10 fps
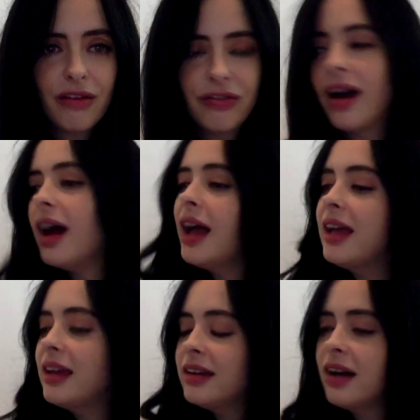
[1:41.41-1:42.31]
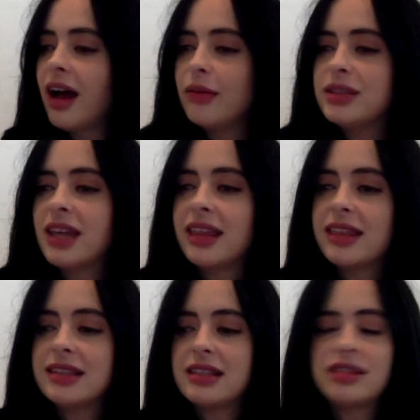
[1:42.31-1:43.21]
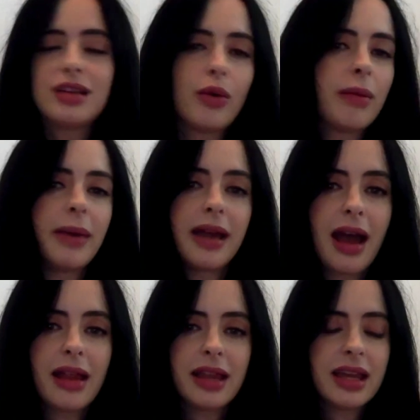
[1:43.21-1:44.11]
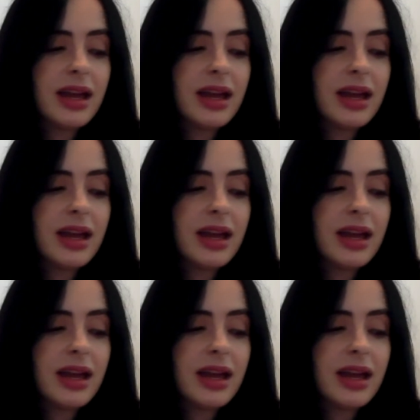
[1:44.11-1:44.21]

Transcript: I was like, this is so up my alley.